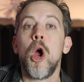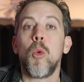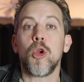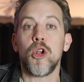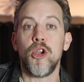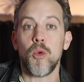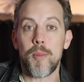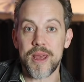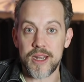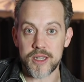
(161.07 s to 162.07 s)
we're going to do a
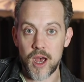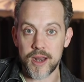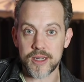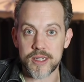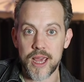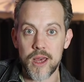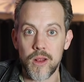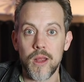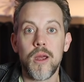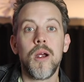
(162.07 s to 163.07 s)
pentatonic
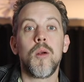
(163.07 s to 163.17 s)
scale,